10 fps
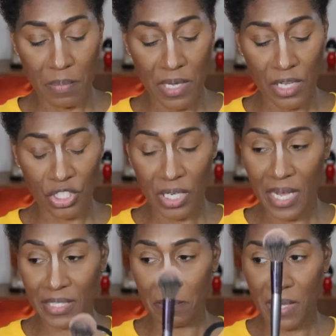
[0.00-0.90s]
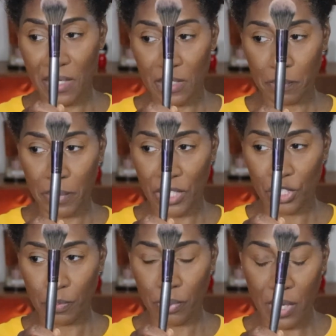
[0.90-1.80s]
e.l.f.cosmetics
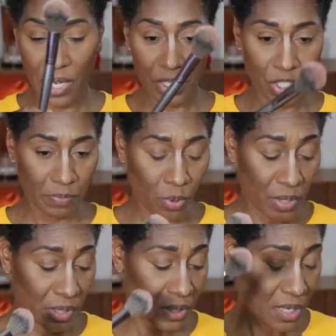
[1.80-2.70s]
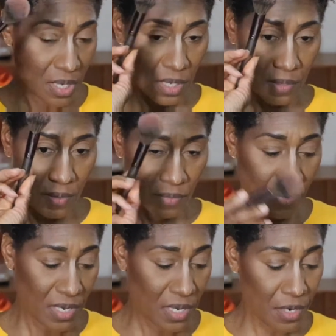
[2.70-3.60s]
blush brush, point
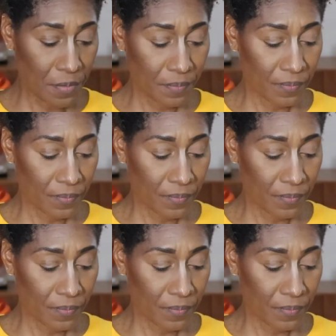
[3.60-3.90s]
right here.